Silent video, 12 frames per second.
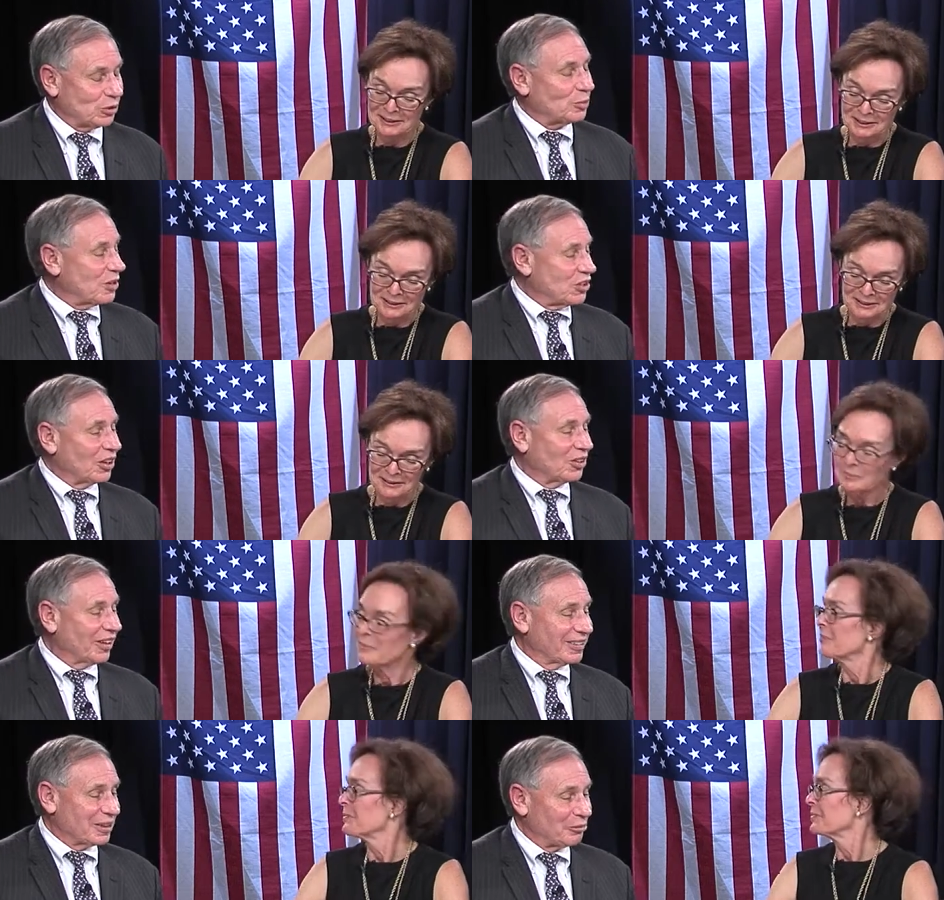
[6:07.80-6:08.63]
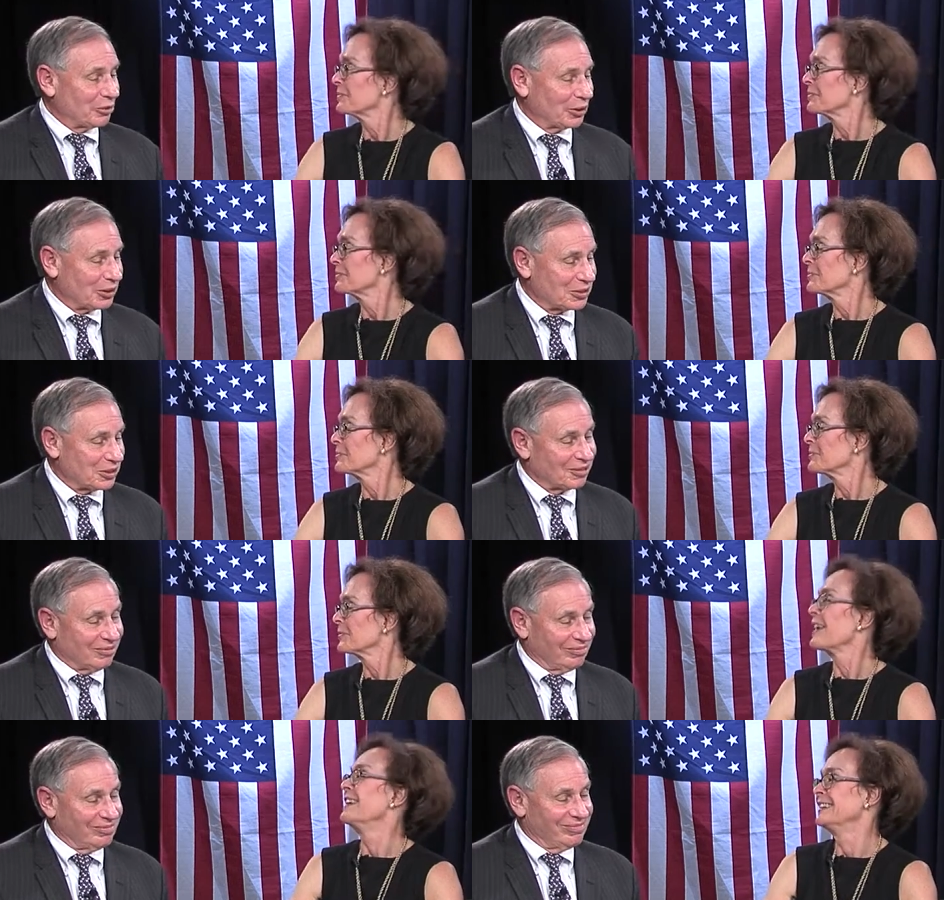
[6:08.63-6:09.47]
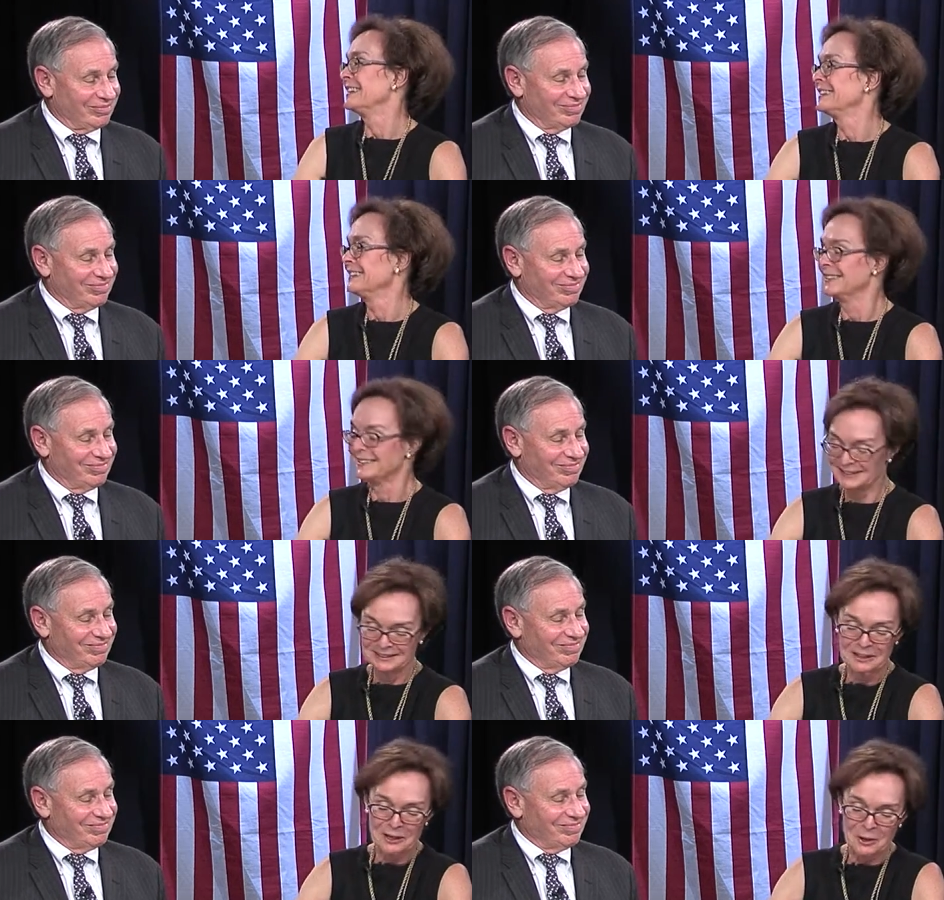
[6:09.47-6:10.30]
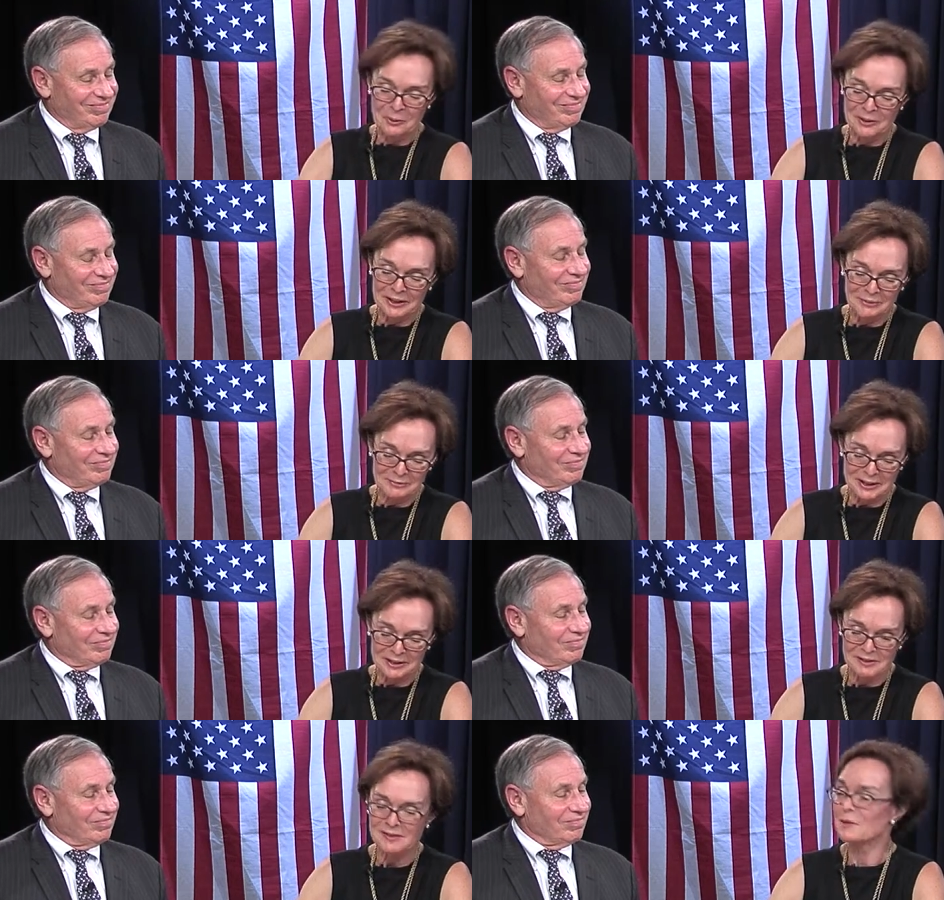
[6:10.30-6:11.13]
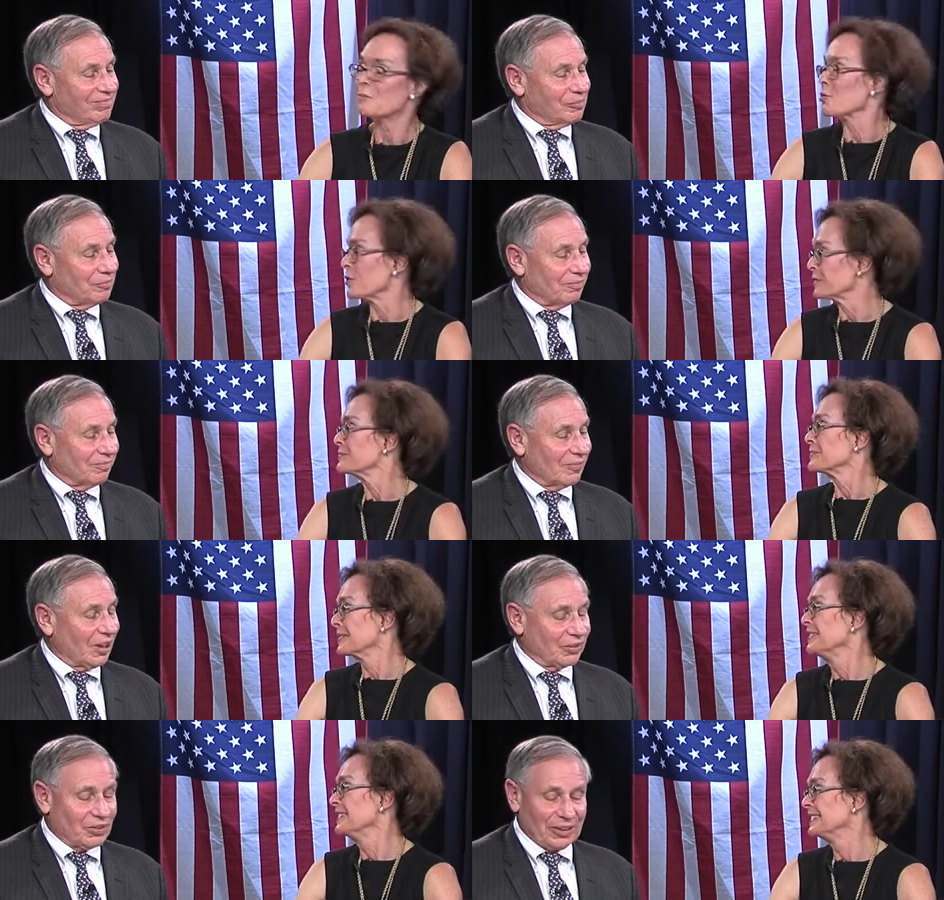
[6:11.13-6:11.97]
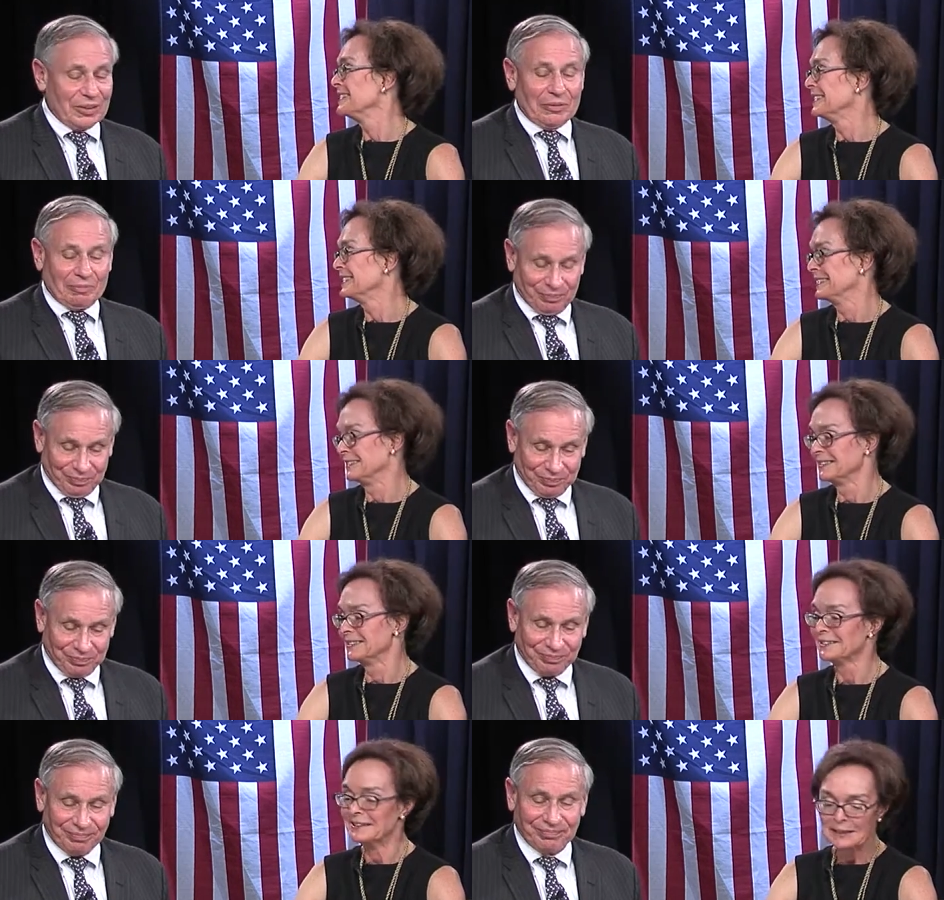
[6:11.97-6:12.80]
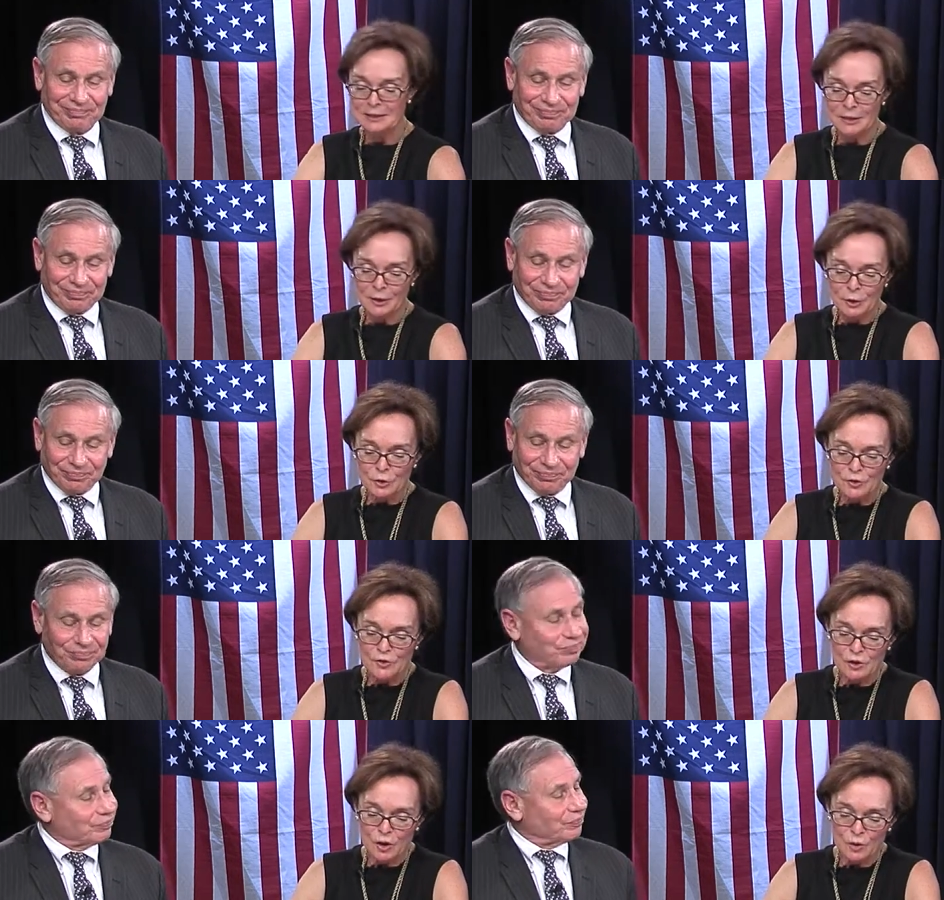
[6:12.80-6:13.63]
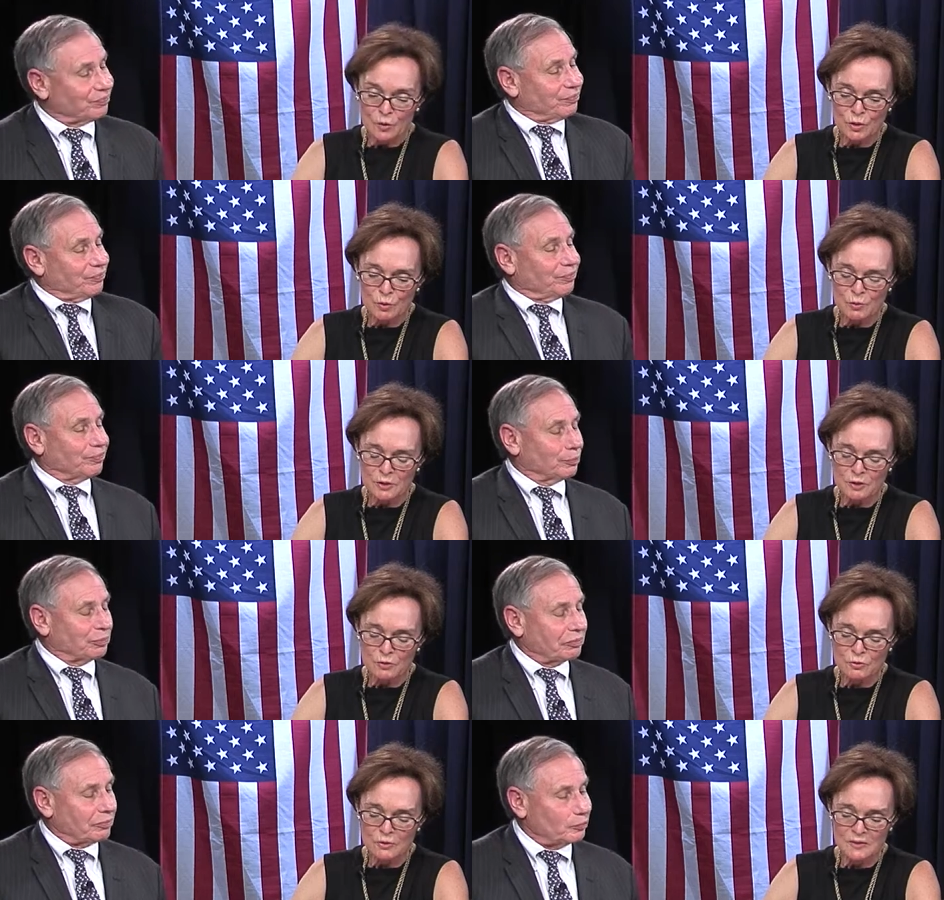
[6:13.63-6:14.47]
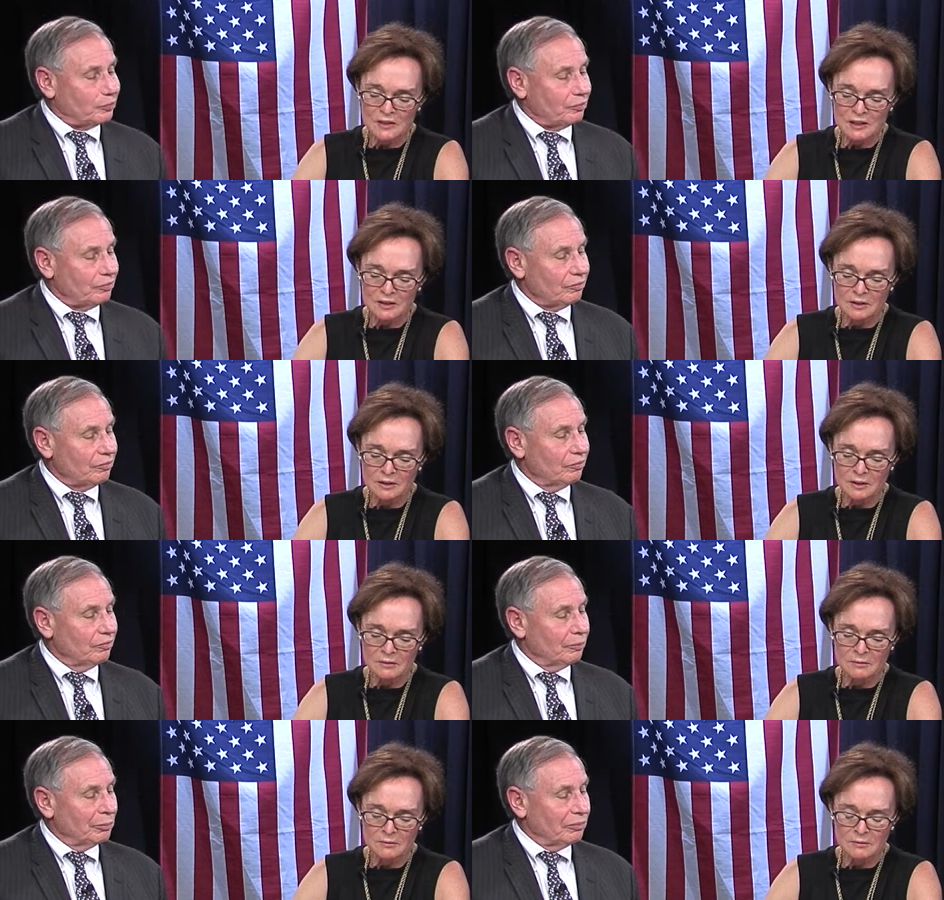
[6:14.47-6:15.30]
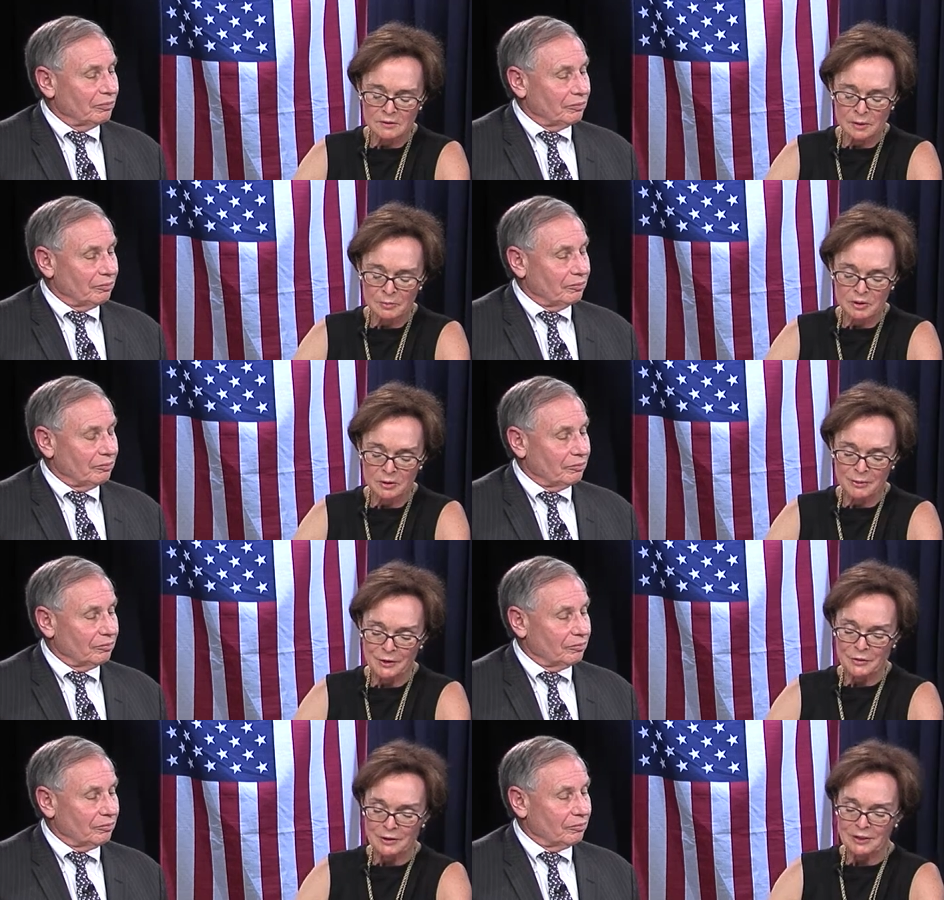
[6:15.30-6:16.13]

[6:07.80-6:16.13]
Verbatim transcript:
Speaker 1: she's busy collecting furniture.
Speaker 2: well, that is the point. Yes, it is. So you were interested in something about the